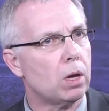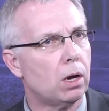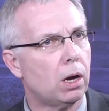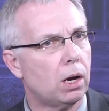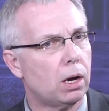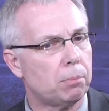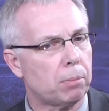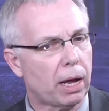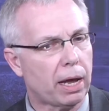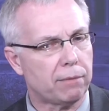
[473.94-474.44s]

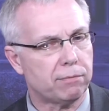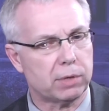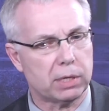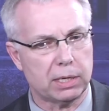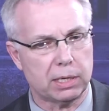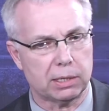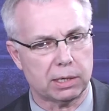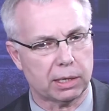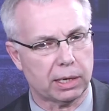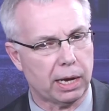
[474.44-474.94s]
I have to
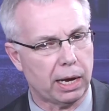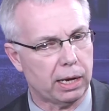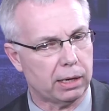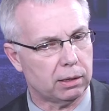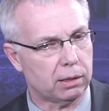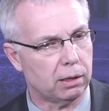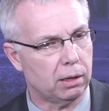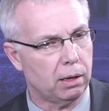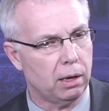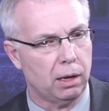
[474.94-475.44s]

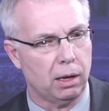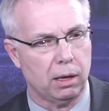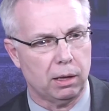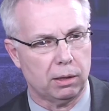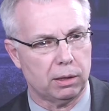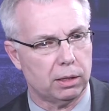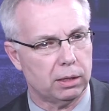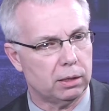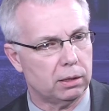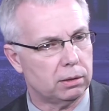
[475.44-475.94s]
indicate
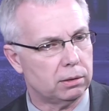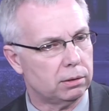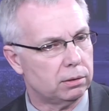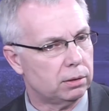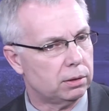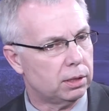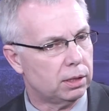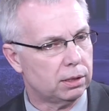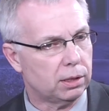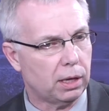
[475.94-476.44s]

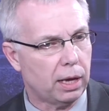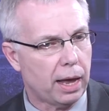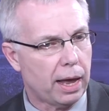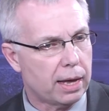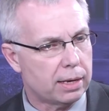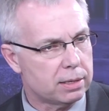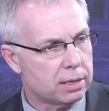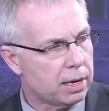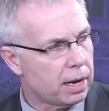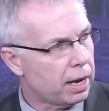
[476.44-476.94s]
the
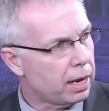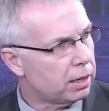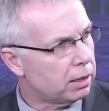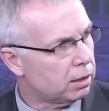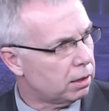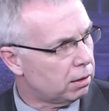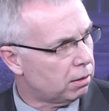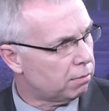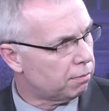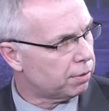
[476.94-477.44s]
end date
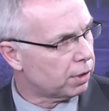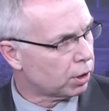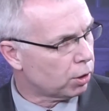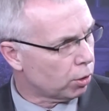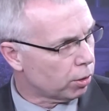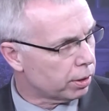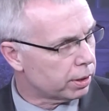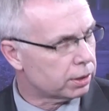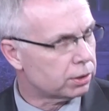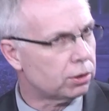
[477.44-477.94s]
of the
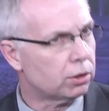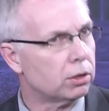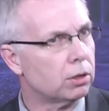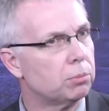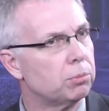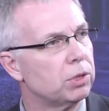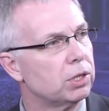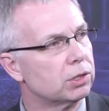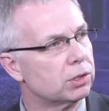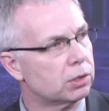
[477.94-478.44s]
current
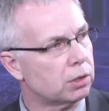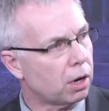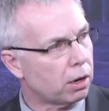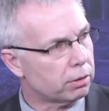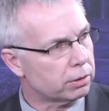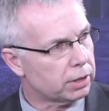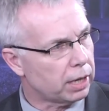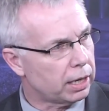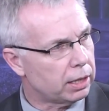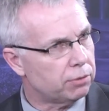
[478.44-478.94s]
term, the
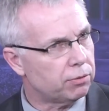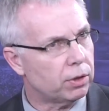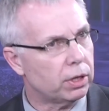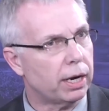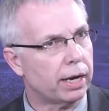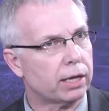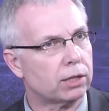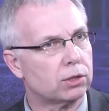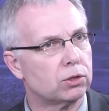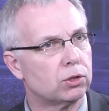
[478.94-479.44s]
start date of the
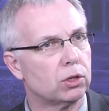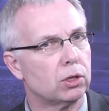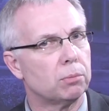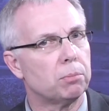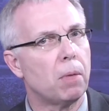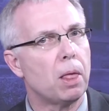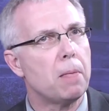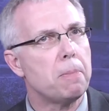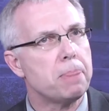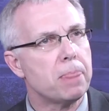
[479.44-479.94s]
next
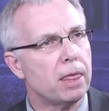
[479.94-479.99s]
term.